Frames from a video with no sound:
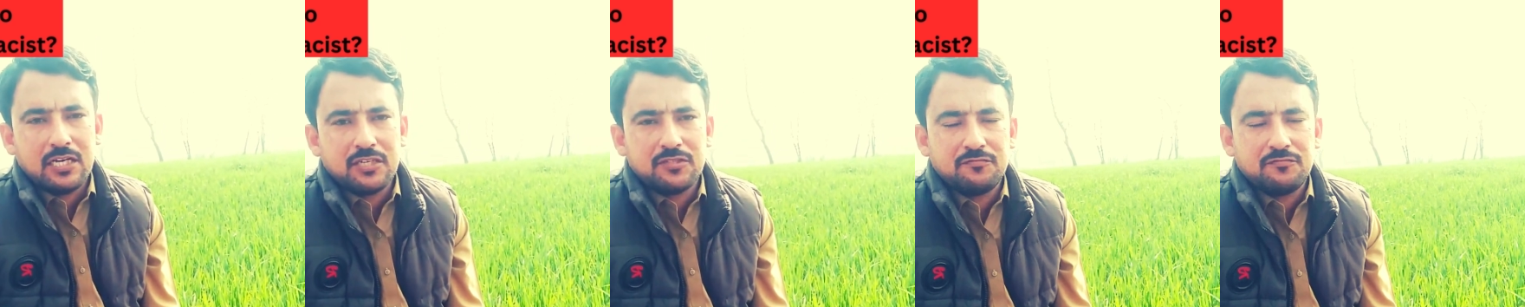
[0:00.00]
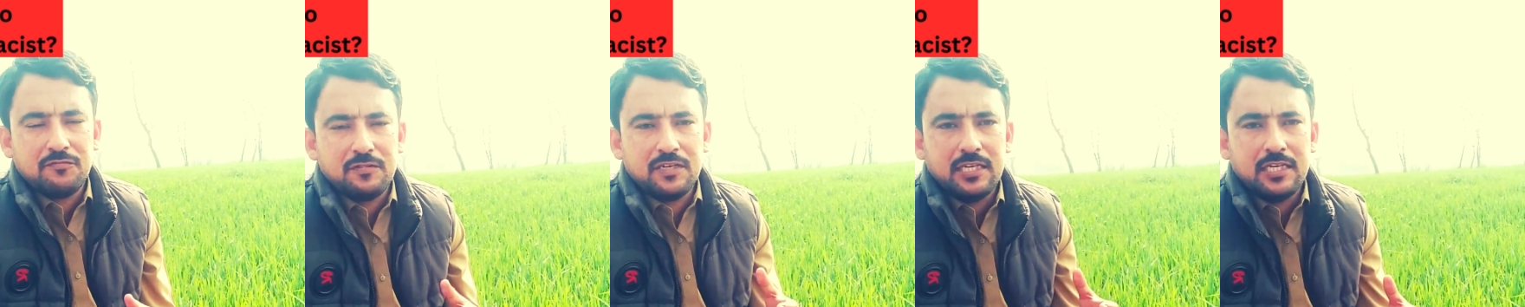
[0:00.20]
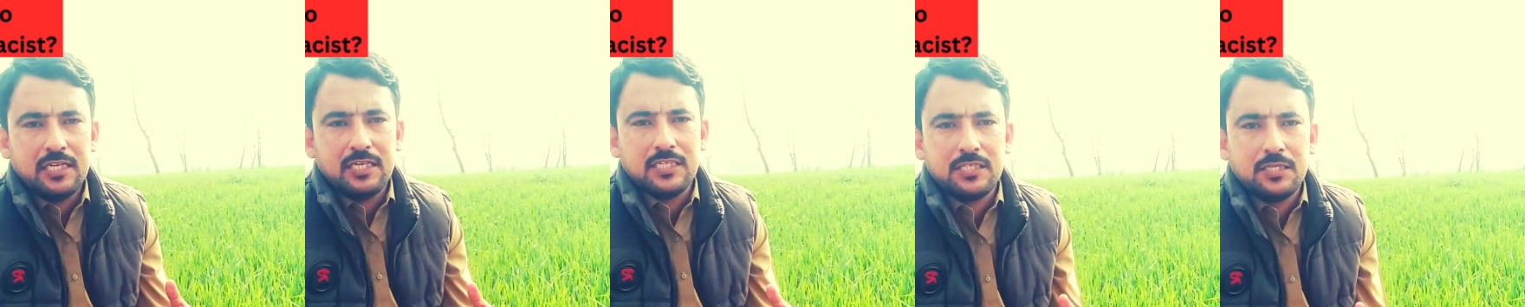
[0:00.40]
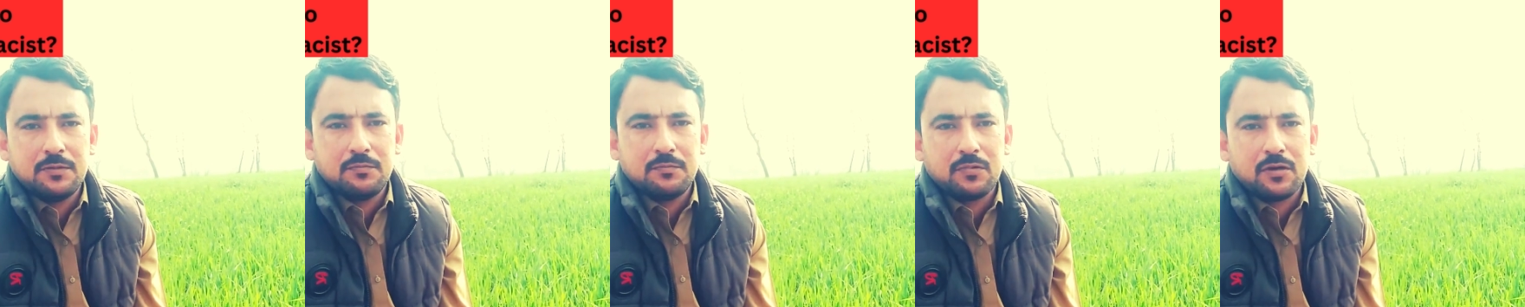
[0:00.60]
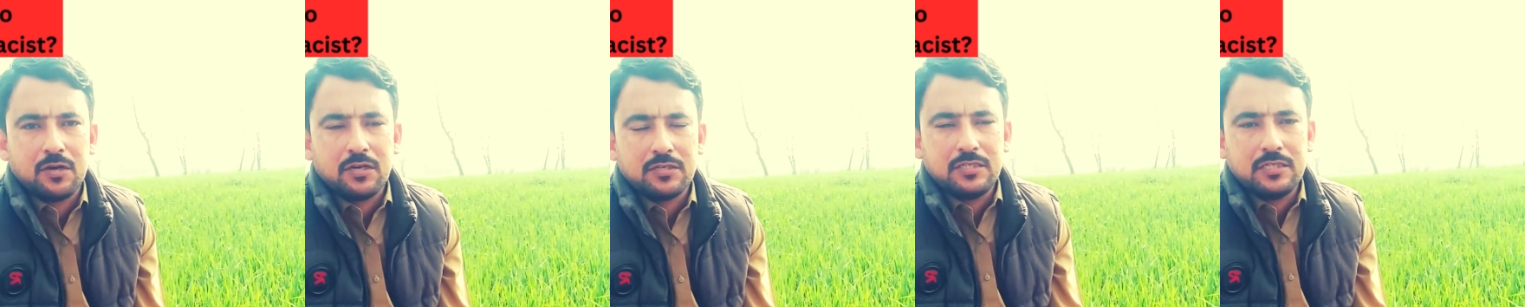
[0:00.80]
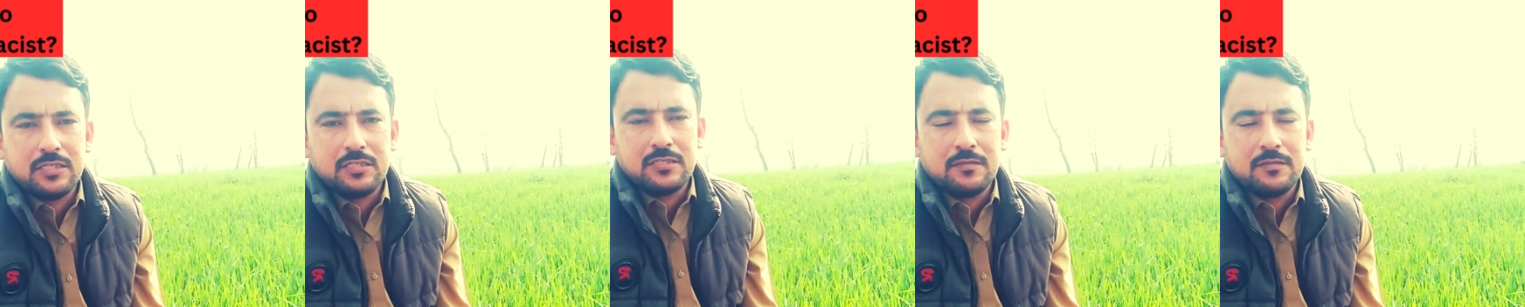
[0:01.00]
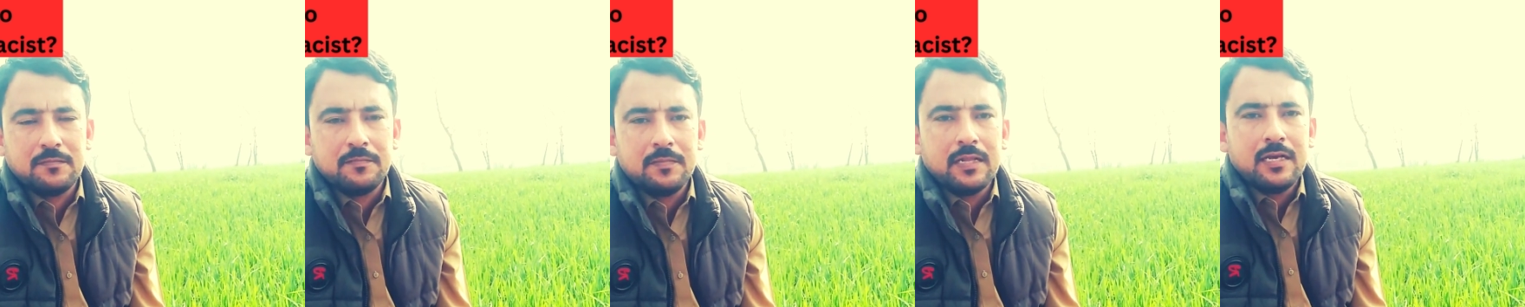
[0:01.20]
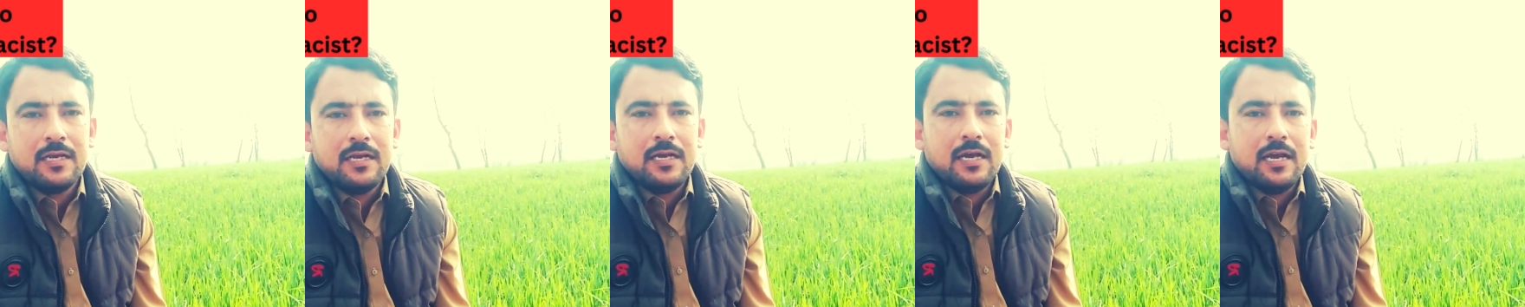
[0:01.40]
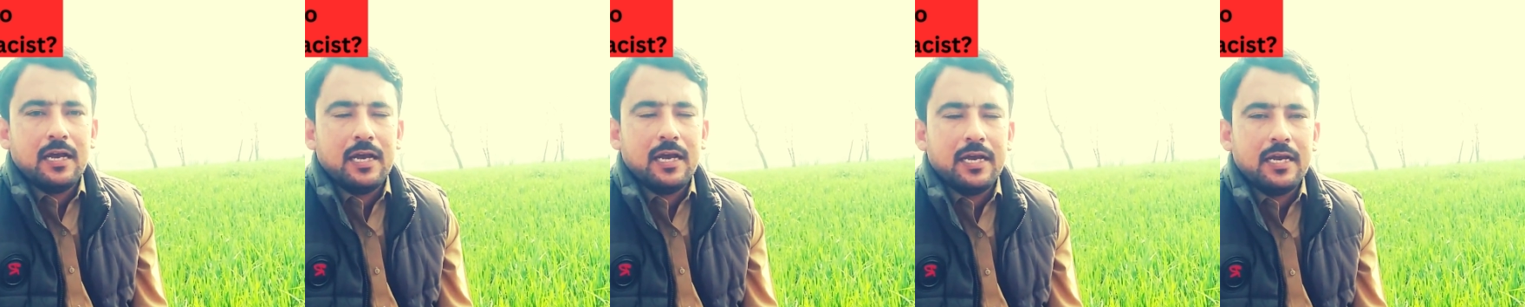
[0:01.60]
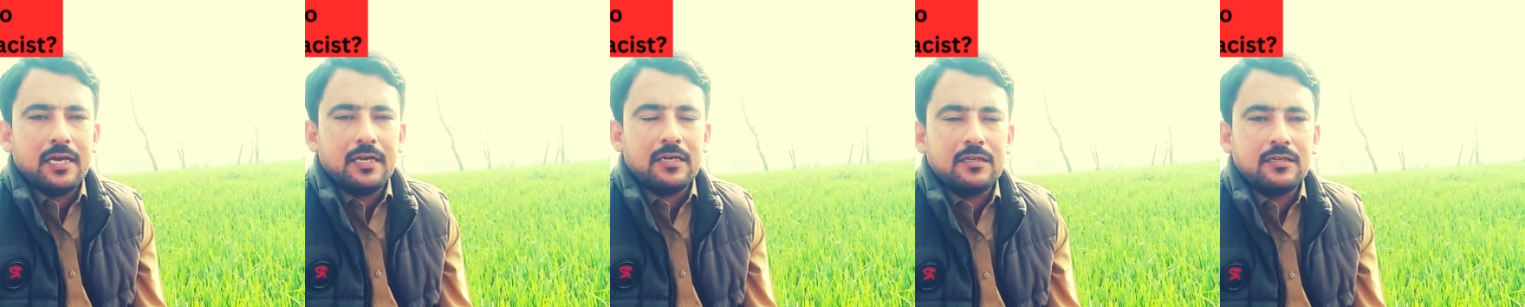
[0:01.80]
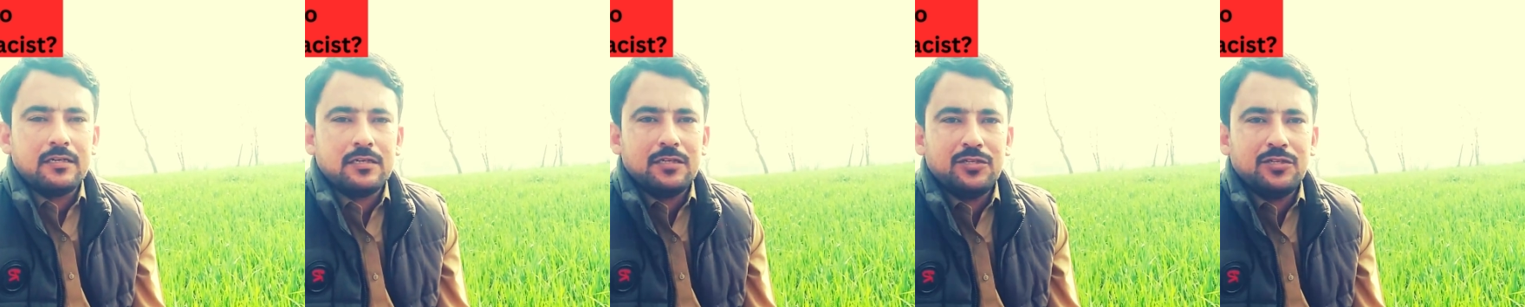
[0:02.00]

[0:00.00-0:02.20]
It's very easy process, and